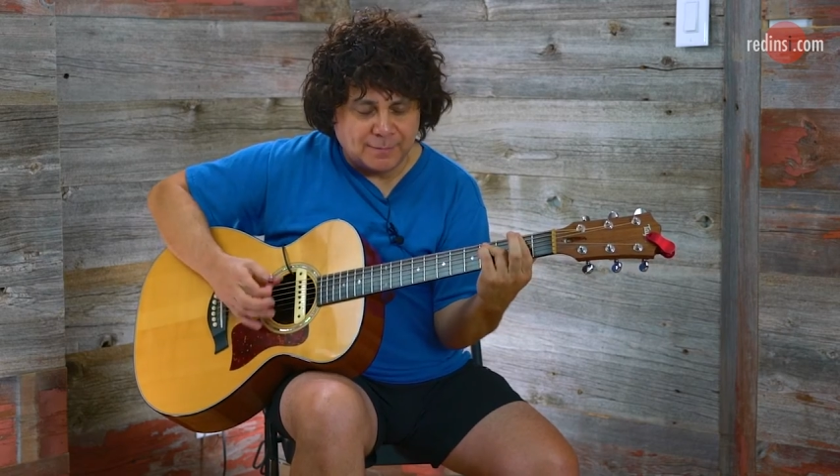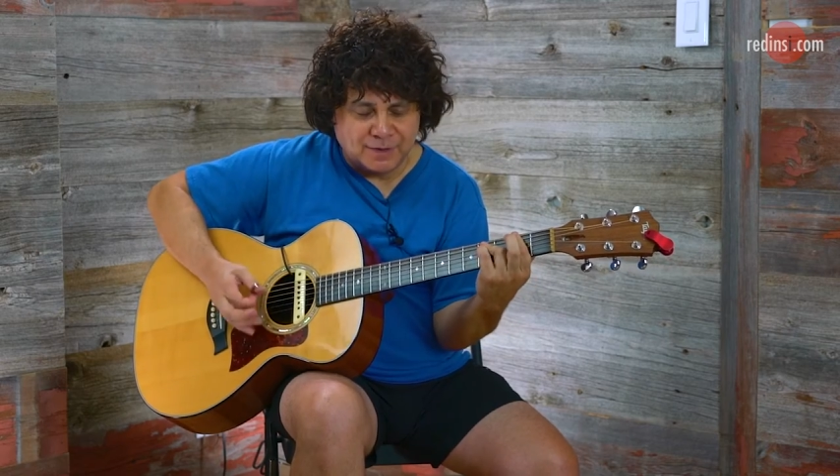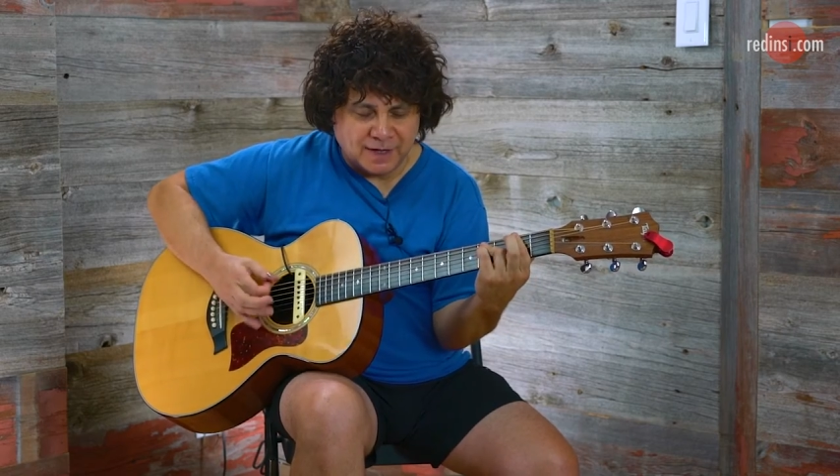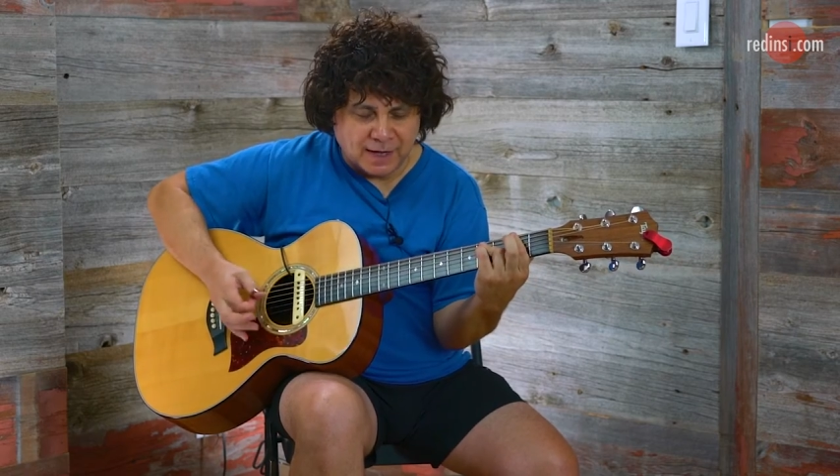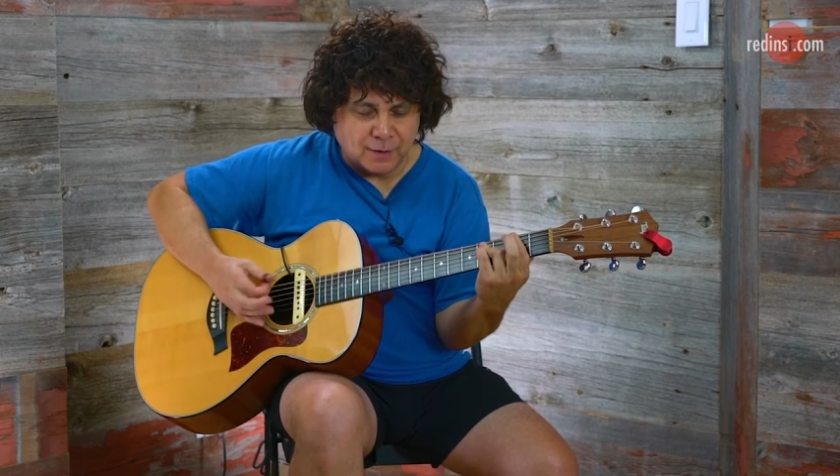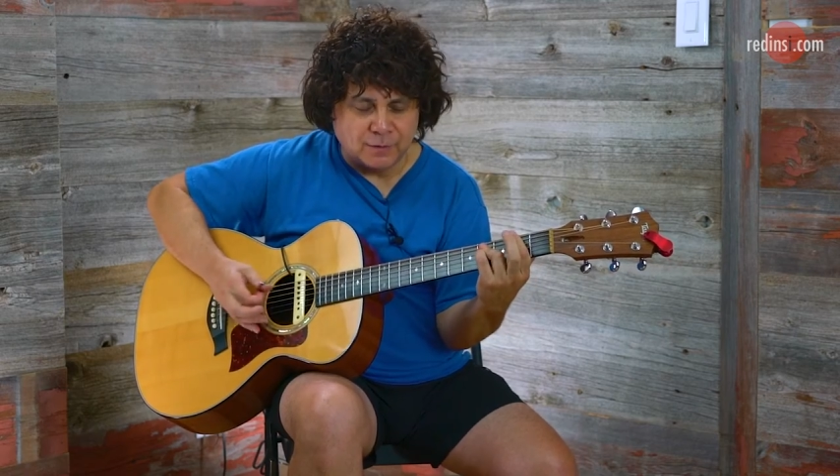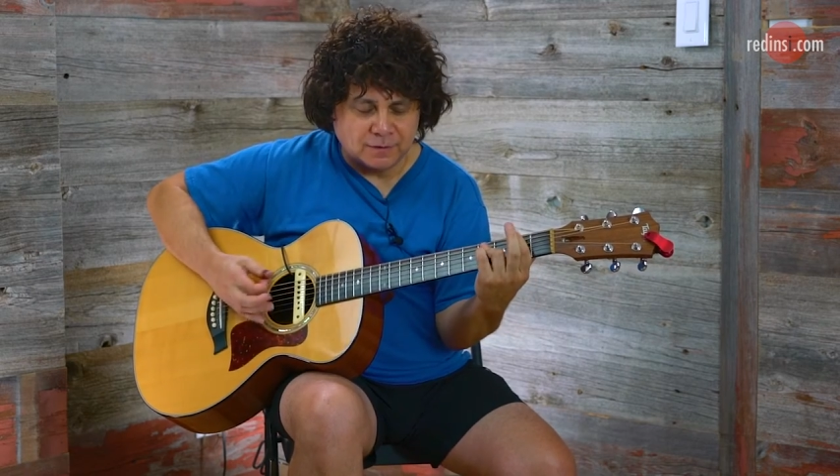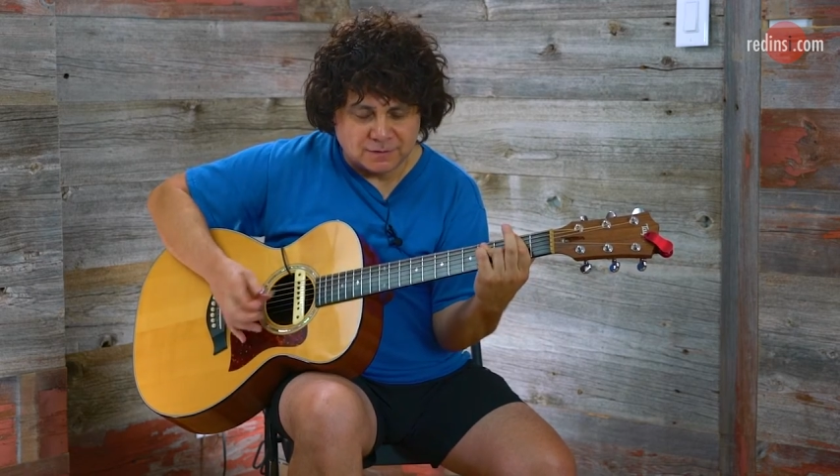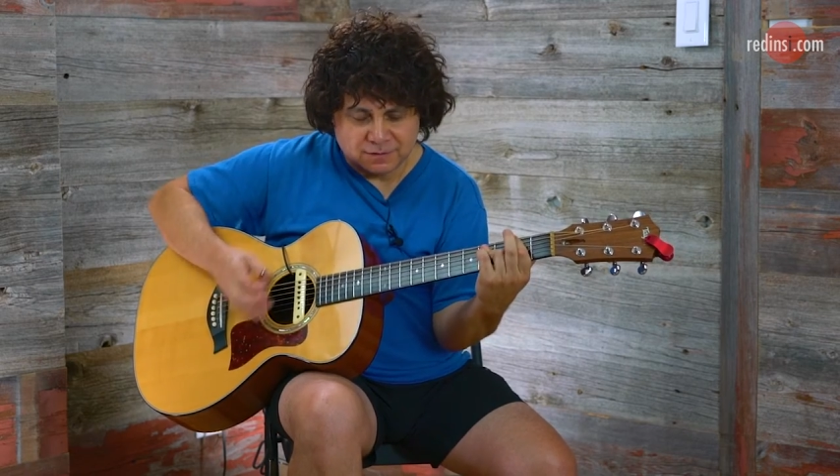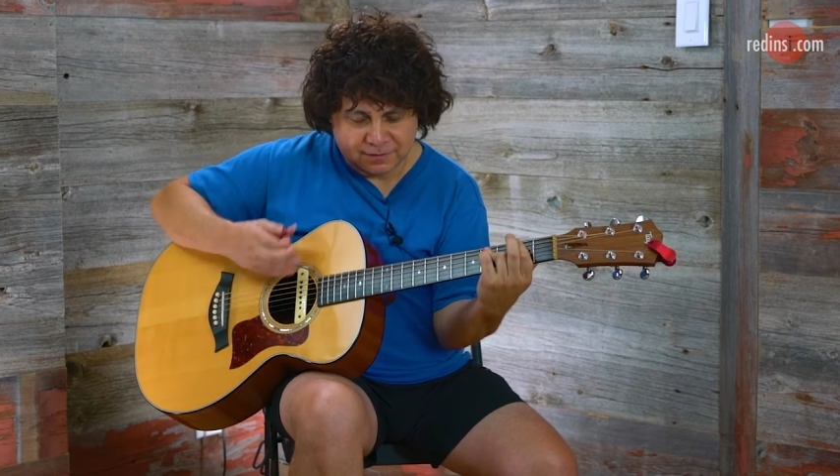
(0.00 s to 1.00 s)
B
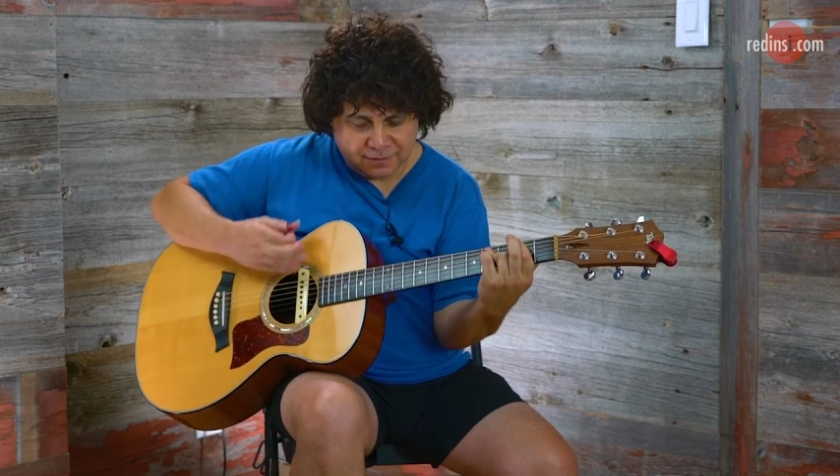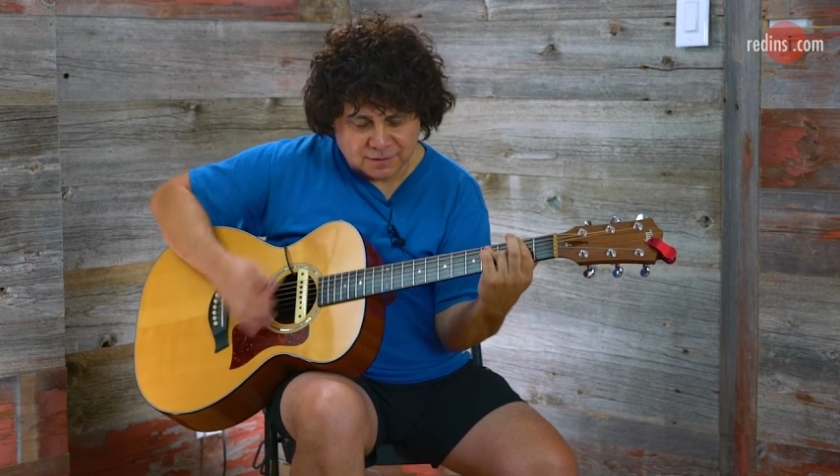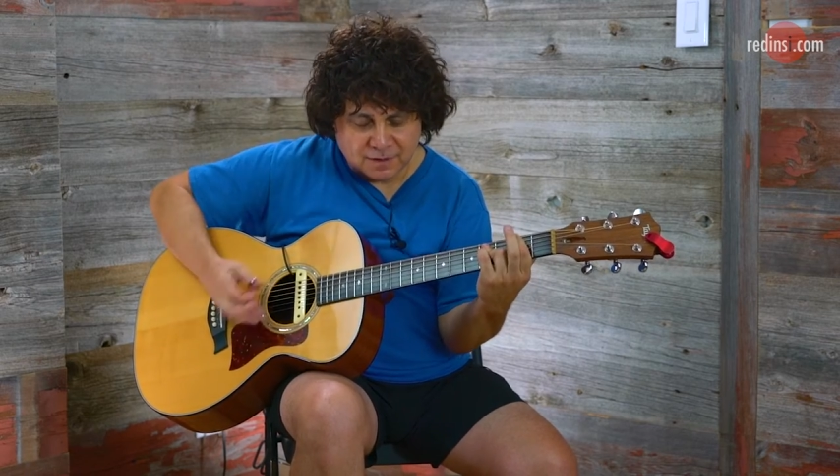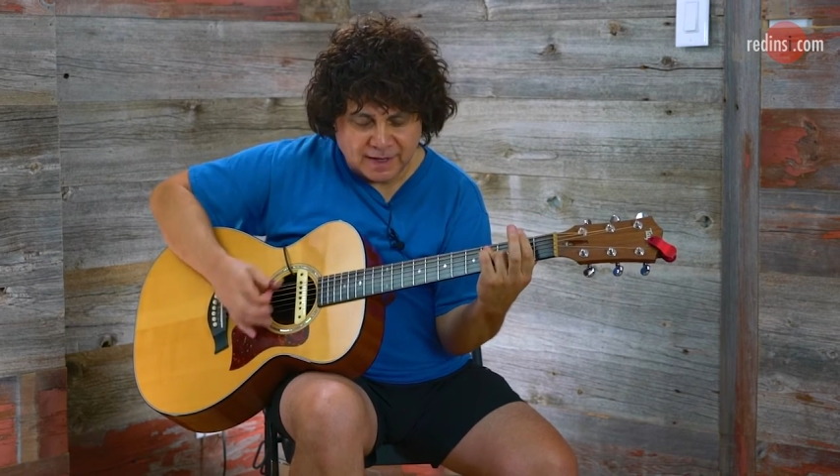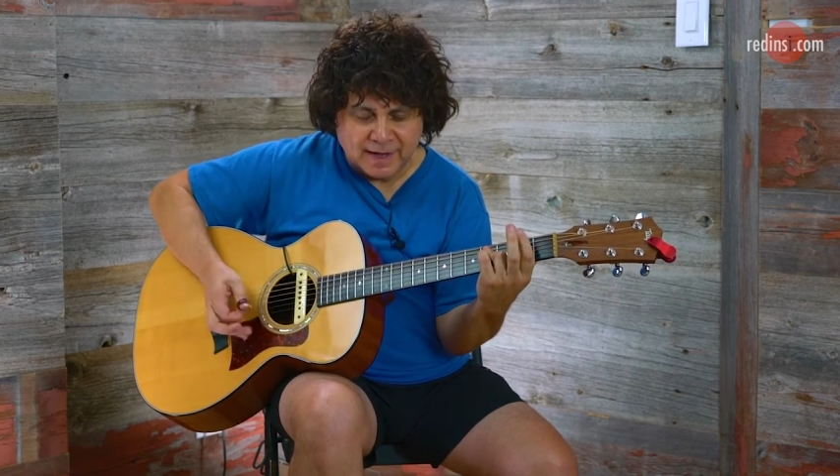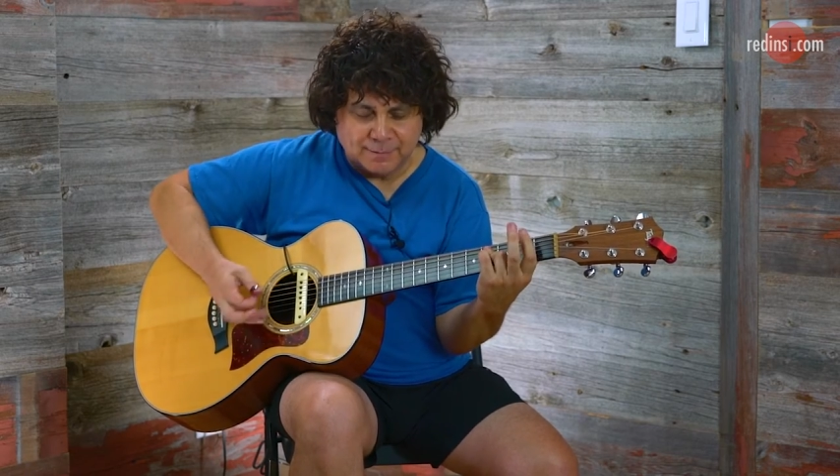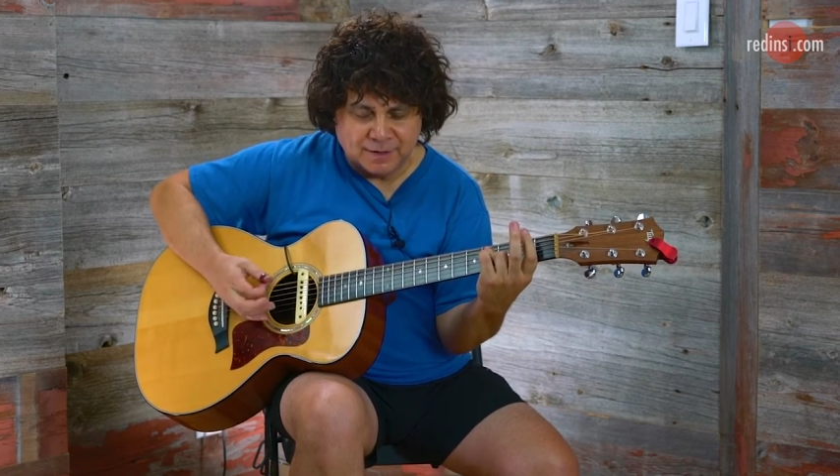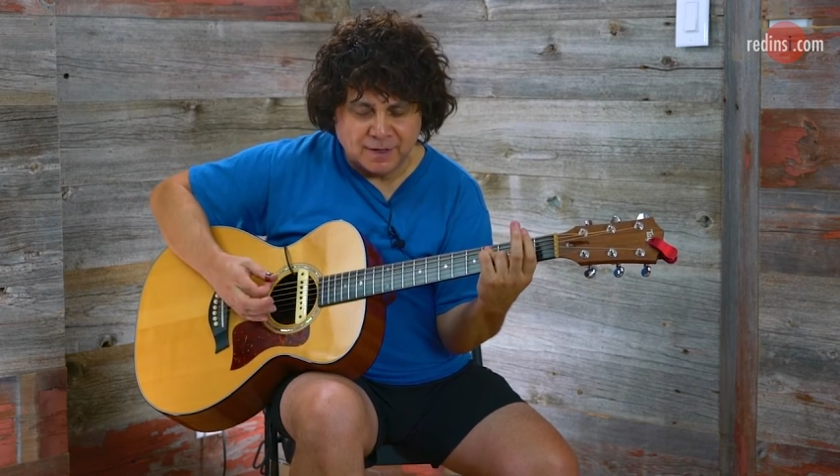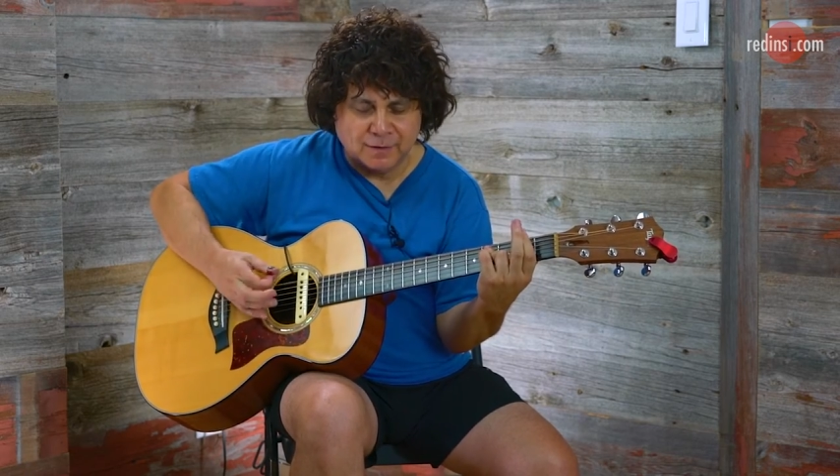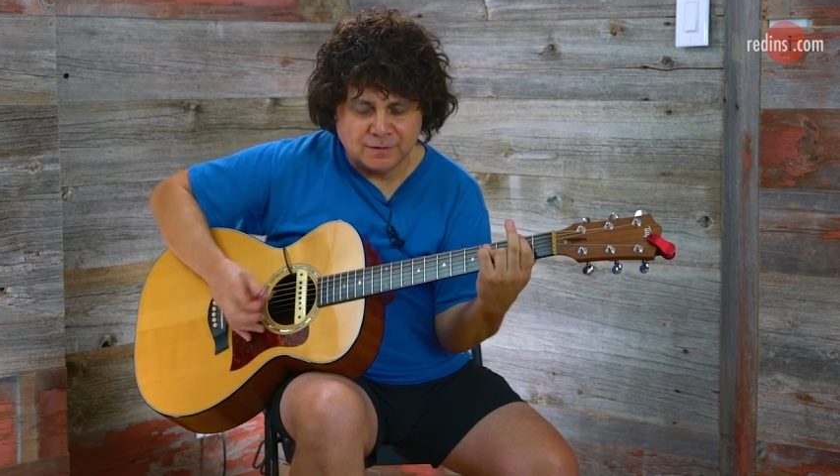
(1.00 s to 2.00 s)
hour,
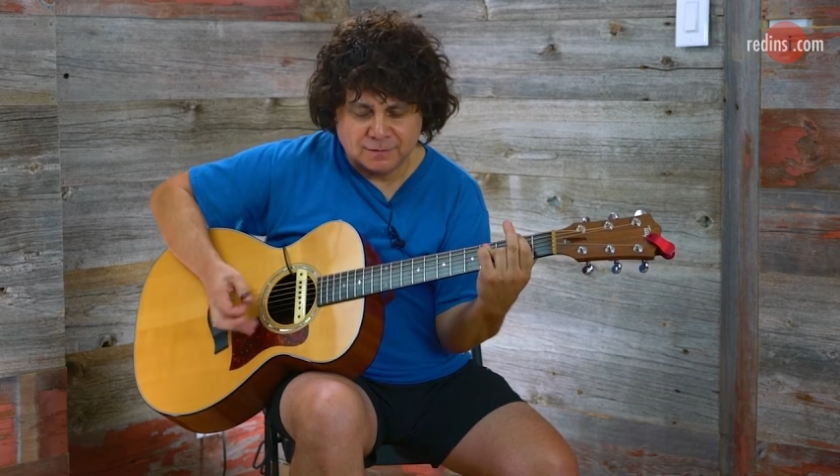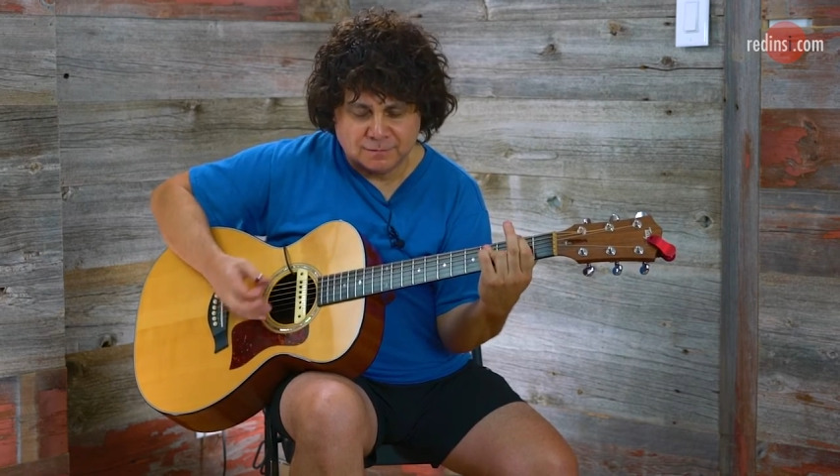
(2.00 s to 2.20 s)
happy hour.